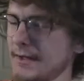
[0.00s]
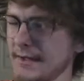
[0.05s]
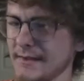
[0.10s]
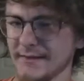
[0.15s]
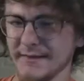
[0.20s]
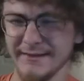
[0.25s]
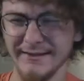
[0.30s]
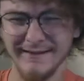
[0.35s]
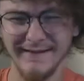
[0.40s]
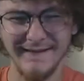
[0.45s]

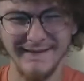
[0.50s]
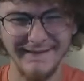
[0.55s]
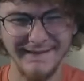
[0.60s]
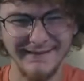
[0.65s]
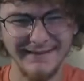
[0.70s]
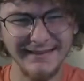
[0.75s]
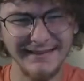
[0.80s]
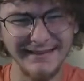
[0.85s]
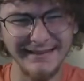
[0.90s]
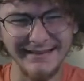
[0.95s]
Like,
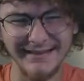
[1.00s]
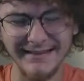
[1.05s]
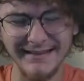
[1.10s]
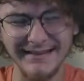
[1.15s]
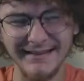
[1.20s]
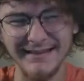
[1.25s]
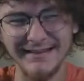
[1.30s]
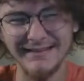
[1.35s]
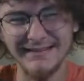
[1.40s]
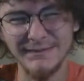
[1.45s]

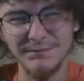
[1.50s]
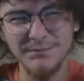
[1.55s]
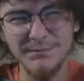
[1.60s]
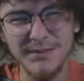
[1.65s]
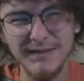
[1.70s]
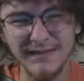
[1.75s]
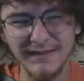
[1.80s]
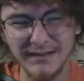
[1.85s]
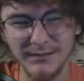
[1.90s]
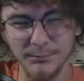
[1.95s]
it's
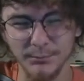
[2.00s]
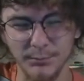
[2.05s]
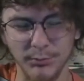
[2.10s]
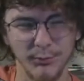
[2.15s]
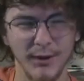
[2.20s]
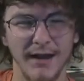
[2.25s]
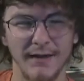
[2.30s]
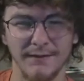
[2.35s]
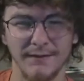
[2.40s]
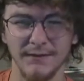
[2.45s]
missing
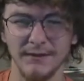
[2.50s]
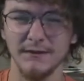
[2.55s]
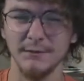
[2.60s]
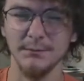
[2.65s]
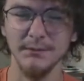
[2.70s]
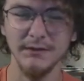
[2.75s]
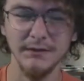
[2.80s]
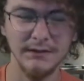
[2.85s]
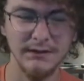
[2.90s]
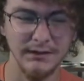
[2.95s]
breath. It's
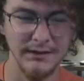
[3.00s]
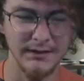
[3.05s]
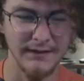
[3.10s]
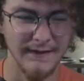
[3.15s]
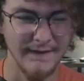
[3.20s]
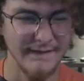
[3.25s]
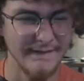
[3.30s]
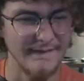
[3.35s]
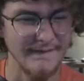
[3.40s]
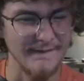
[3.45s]
missing
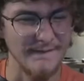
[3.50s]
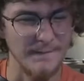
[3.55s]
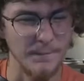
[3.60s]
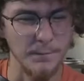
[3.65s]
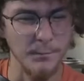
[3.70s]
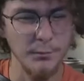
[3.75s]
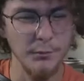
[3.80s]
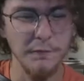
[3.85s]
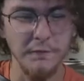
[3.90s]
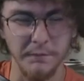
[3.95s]

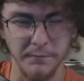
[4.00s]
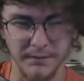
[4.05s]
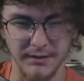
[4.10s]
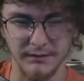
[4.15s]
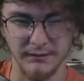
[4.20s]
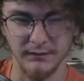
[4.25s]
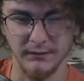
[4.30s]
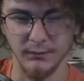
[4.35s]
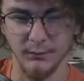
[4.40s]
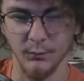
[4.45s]

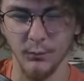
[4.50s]
movement.